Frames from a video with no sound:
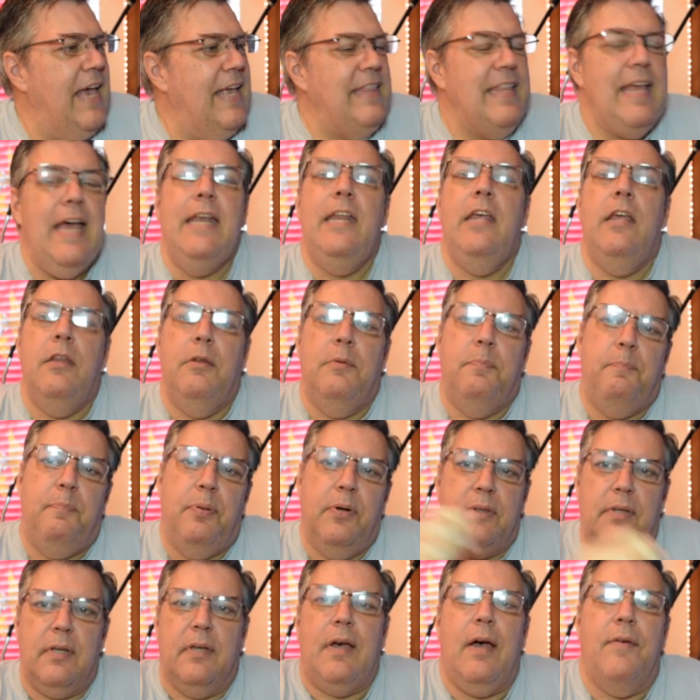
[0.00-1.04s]
then he
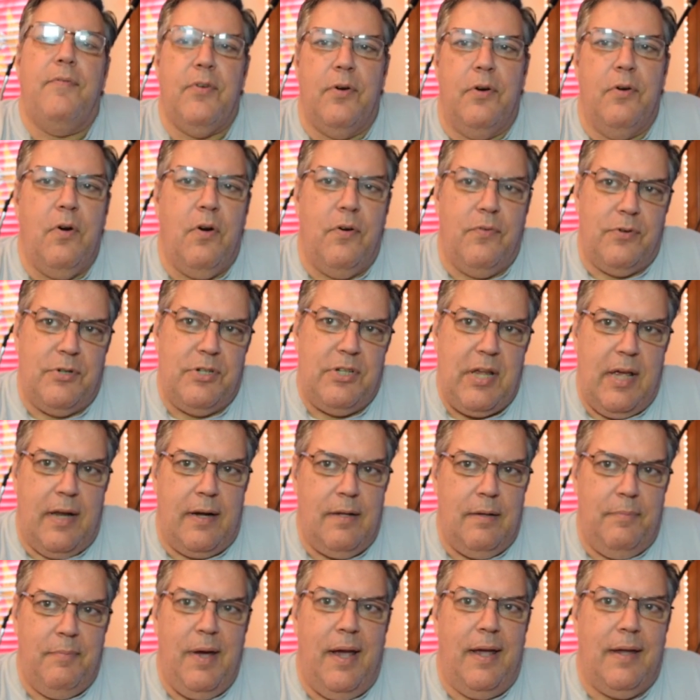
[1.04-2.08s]
put the comforter over his head
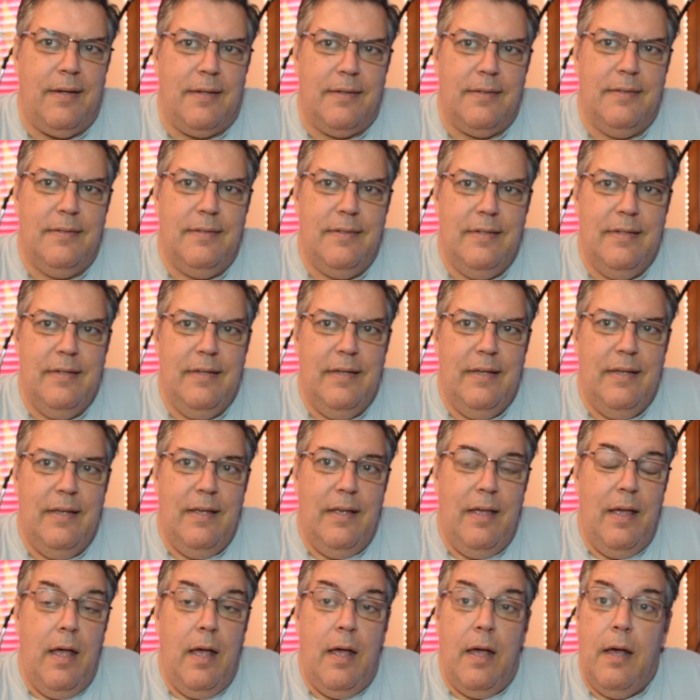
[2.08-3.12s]
in the mic.
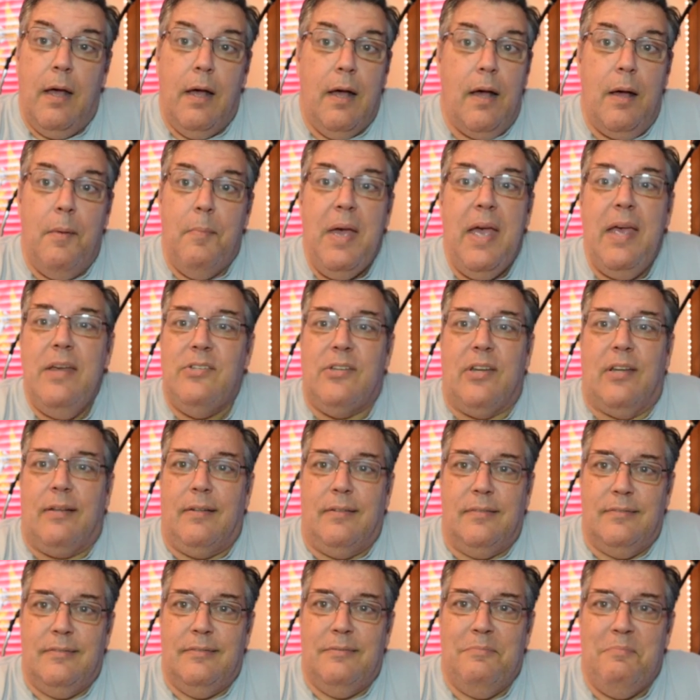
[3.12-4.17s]
Amazing.
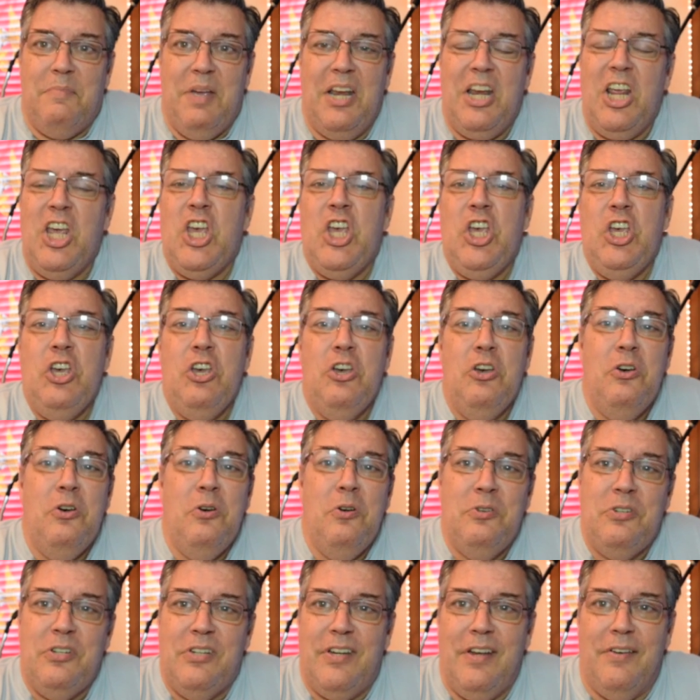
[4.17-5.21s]
Made a
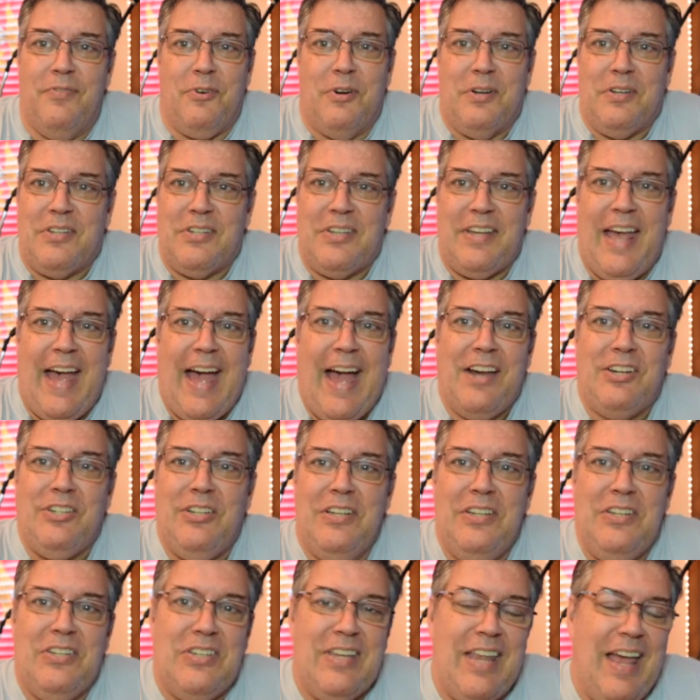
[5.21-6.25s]
huge difference.
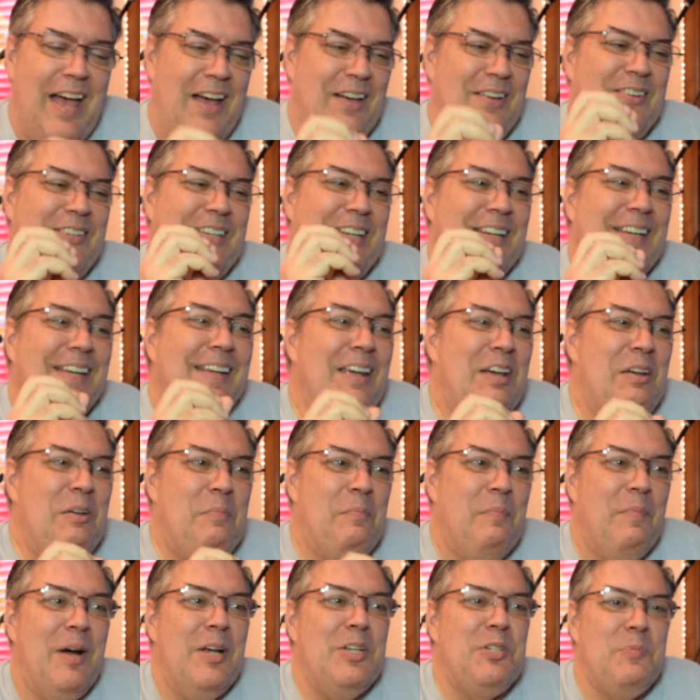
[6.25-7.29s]
Actually sounded
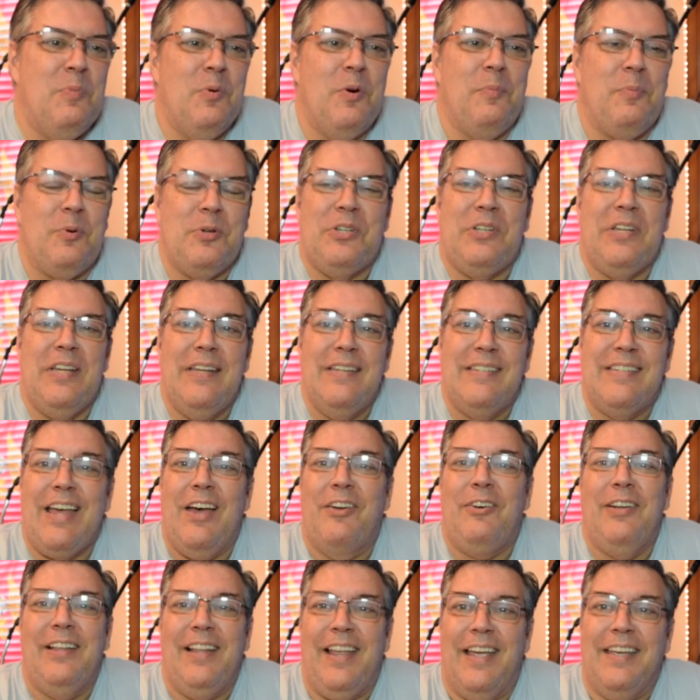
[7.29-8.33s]
much more pristine.
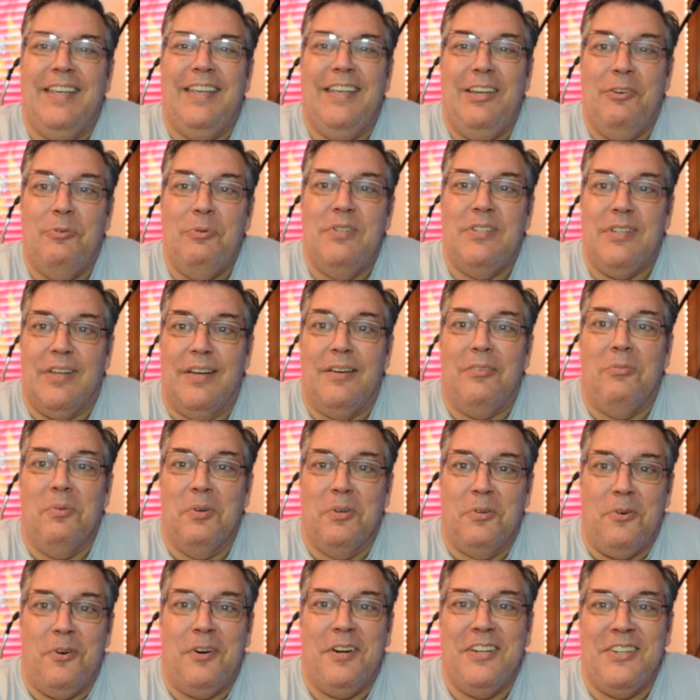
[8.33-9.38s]
Sounded like he was in a
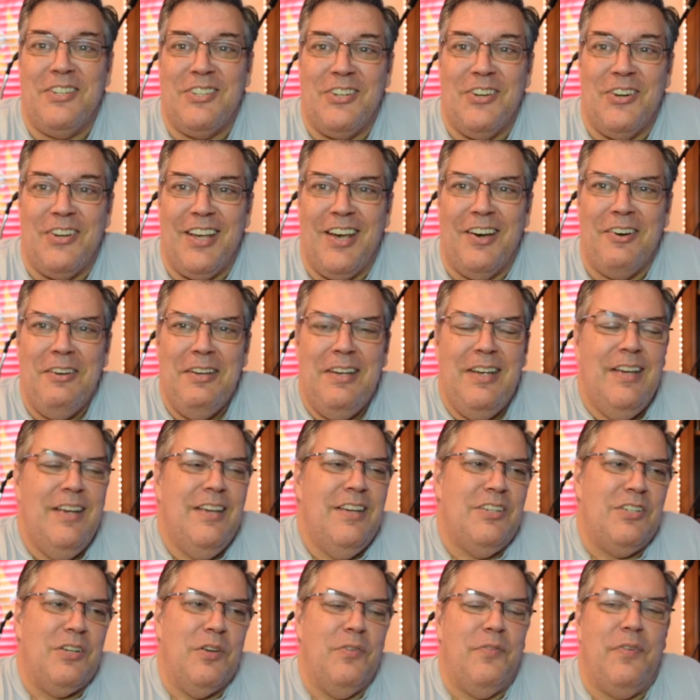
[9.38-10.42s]
recording studio.
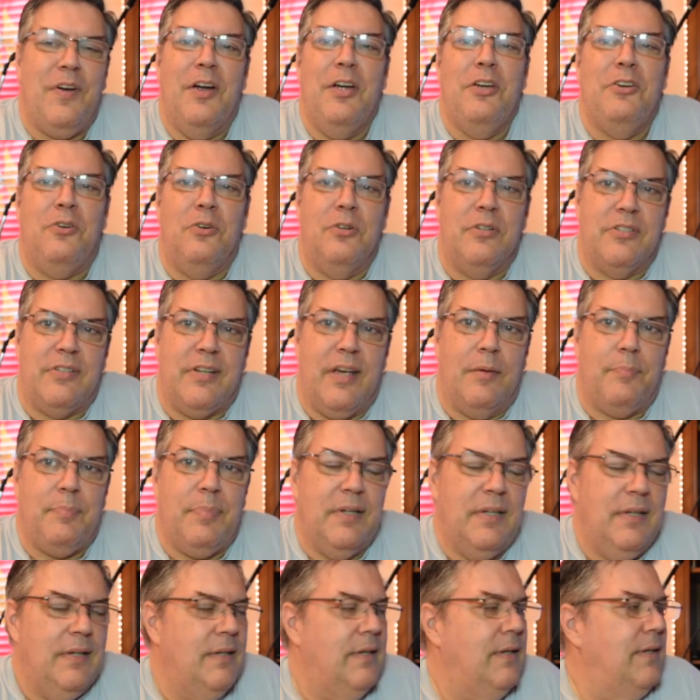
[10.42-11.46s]
So very cool tip.
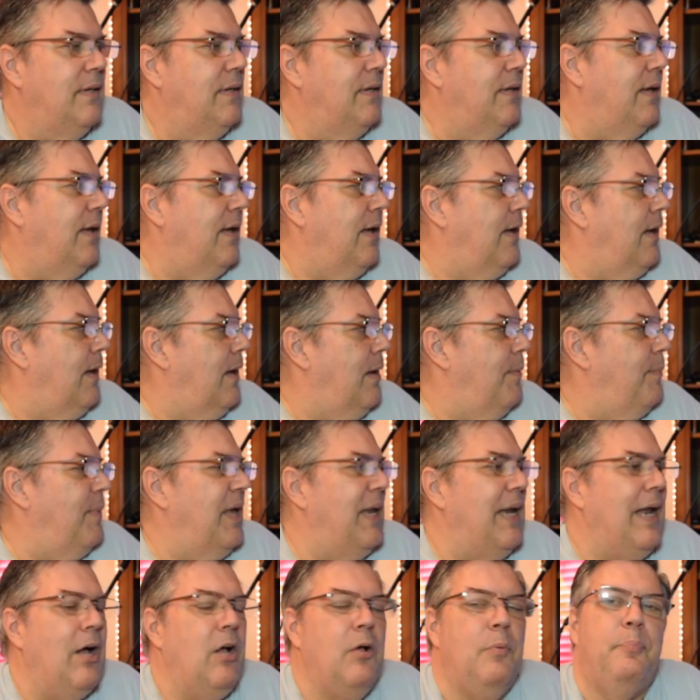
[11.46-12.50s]

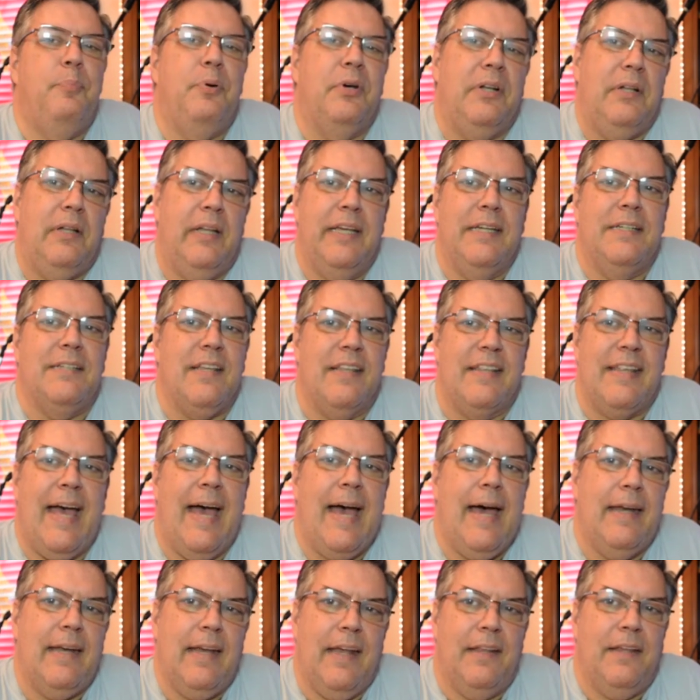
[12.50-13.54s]
And I'll put a link to
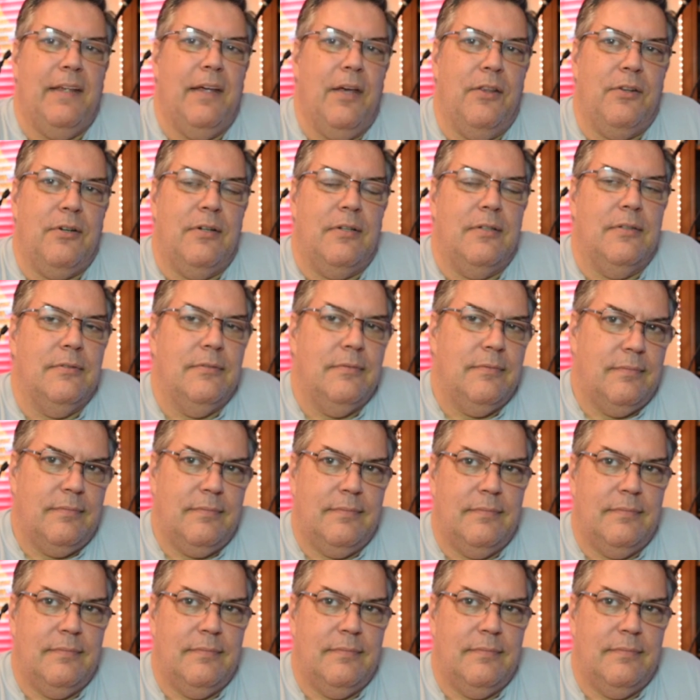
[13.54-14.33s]
that and the other